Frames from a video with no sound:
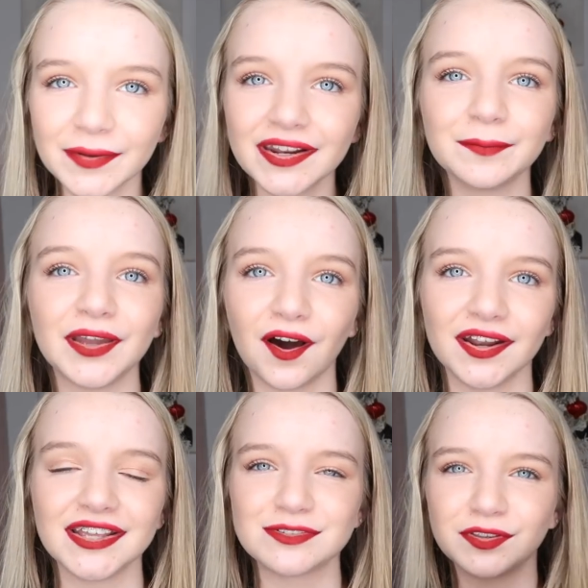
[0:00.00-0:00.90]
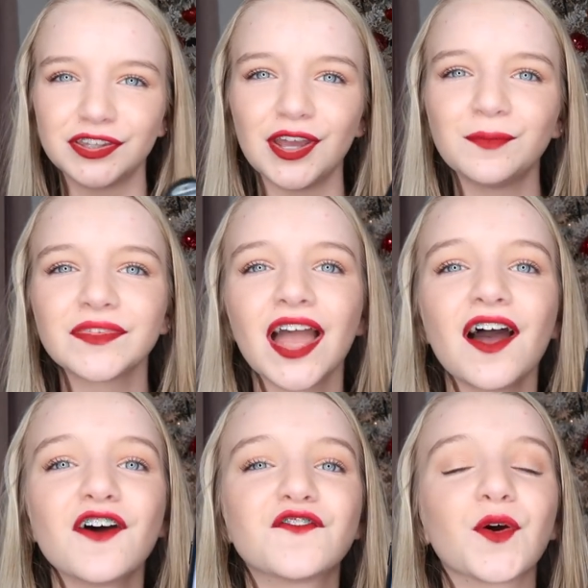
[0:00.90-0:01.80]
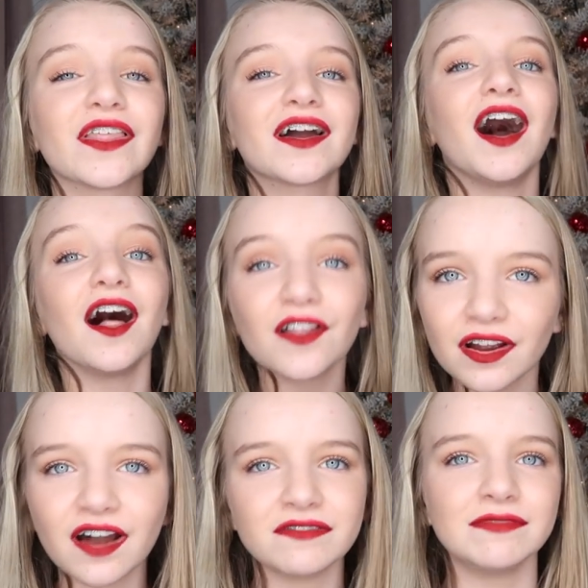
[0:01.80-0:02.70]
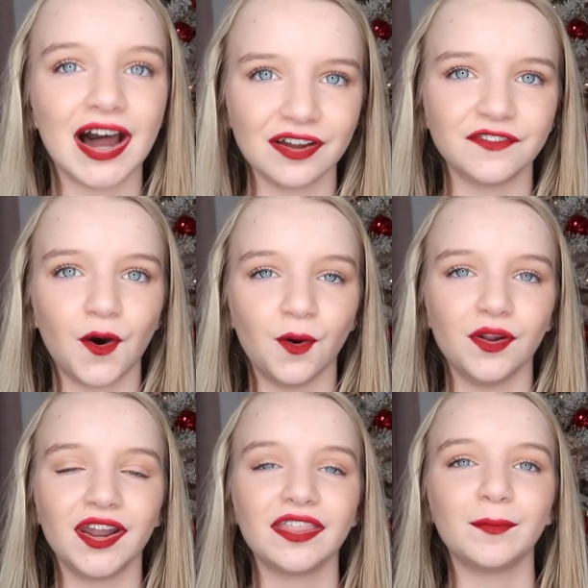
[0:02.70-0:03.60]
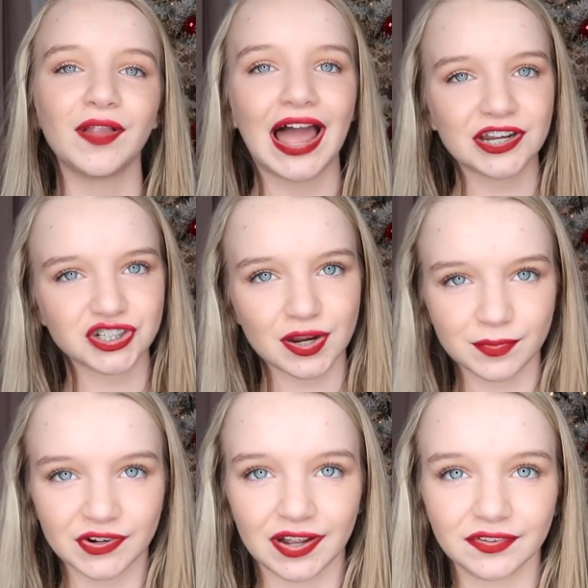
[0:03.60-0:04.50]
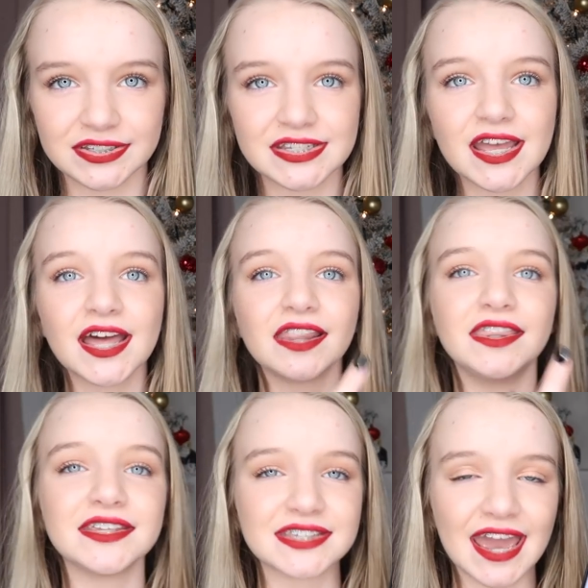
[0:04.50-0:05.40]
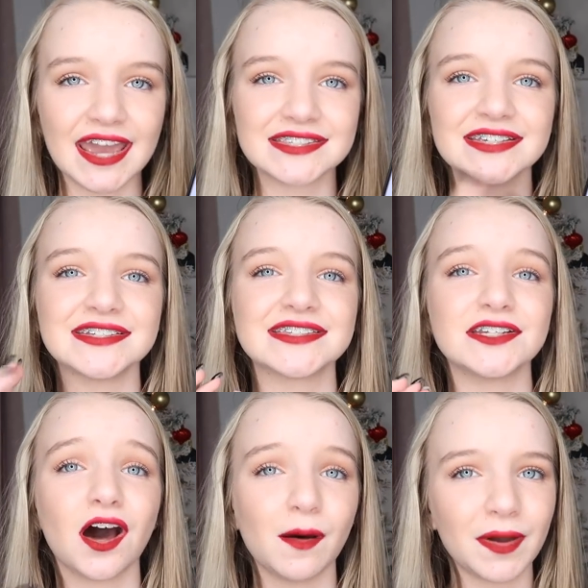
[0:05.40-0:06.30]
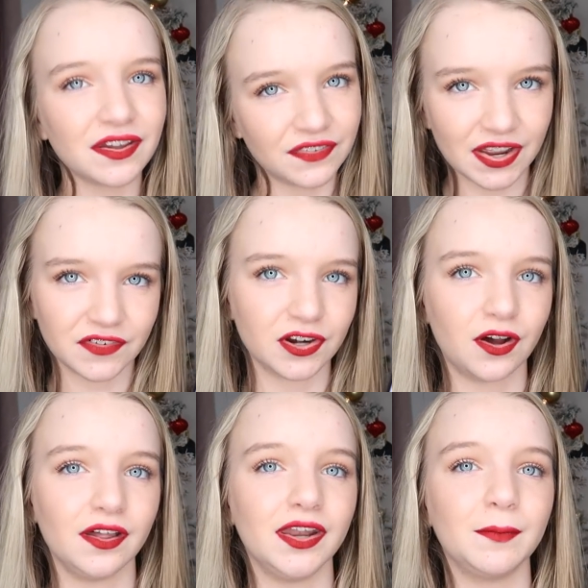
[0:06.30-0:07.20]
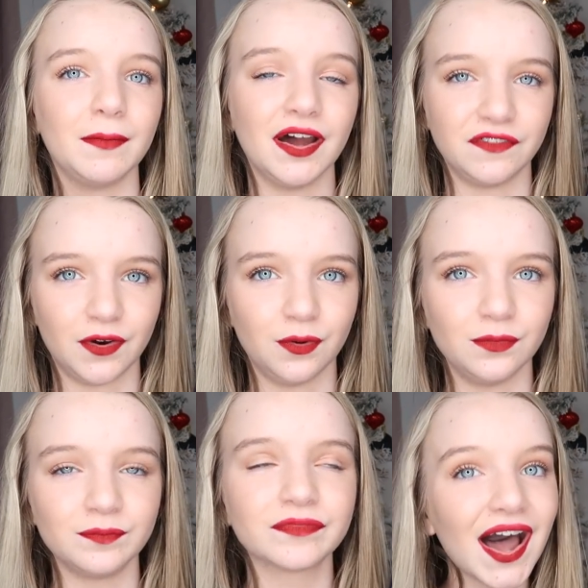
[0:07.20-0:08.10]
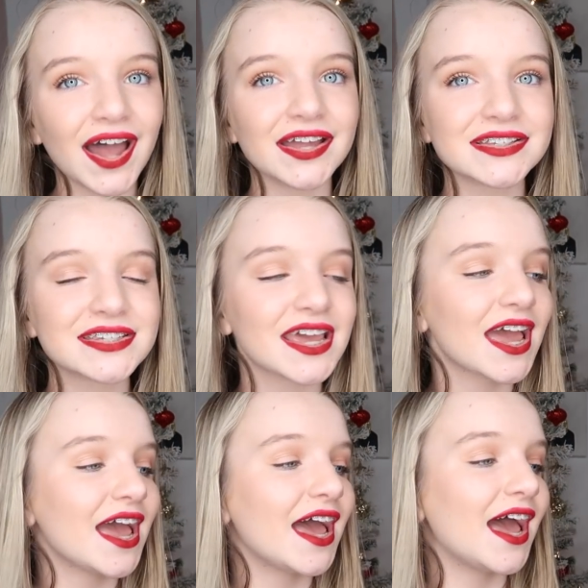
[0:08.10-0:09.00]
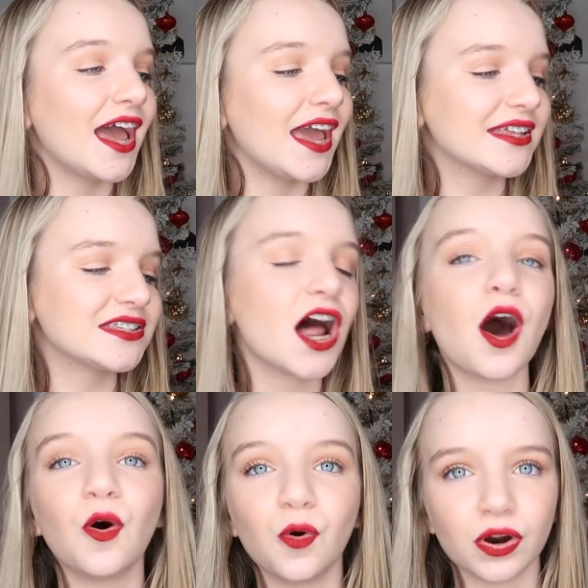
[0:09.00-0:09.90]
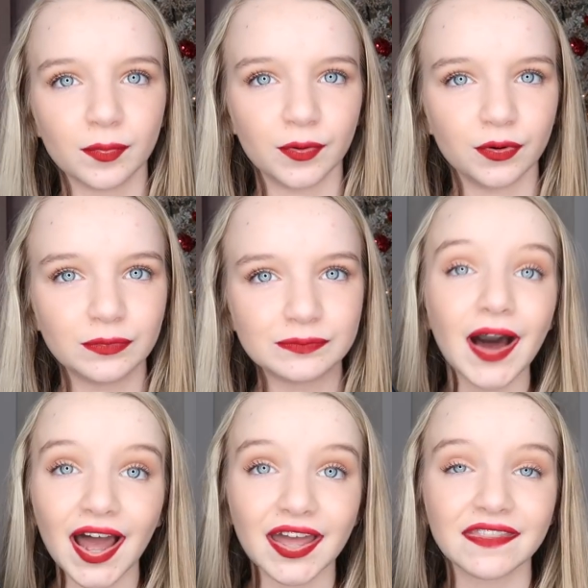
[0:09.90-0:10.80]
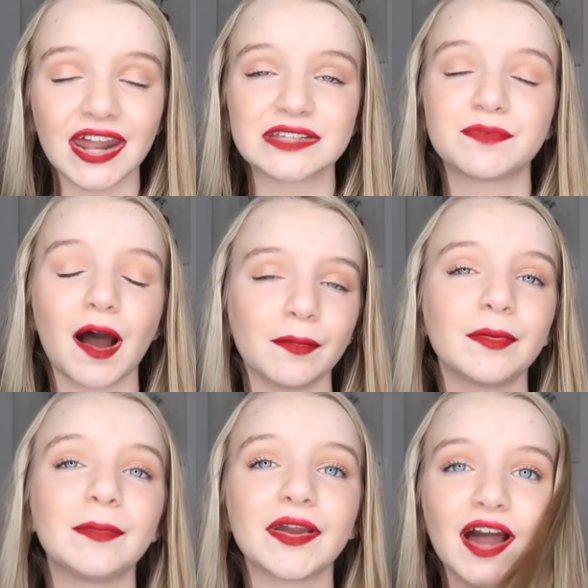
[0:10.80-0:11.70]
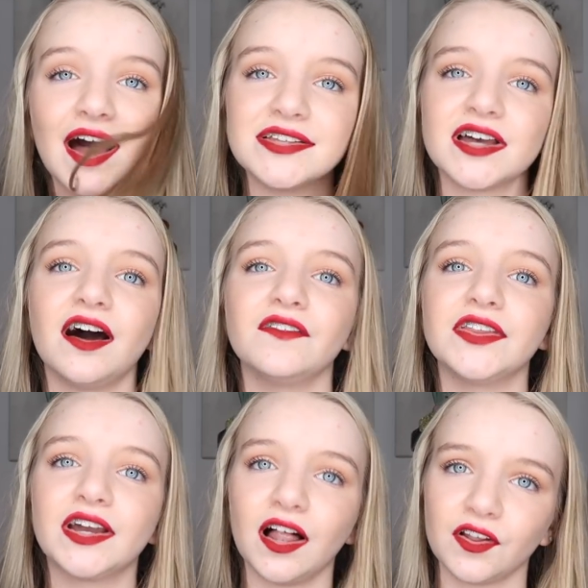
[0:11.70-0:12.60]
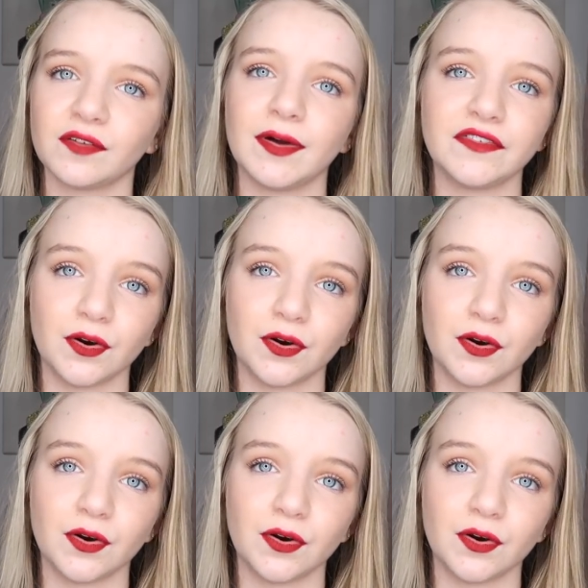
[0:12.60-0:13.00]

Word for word: I'm gonna be honest with you. For the color of my phone, the black trim around this case is not my favorite on my phone, but it's not horrible, but that is probably because of the color of my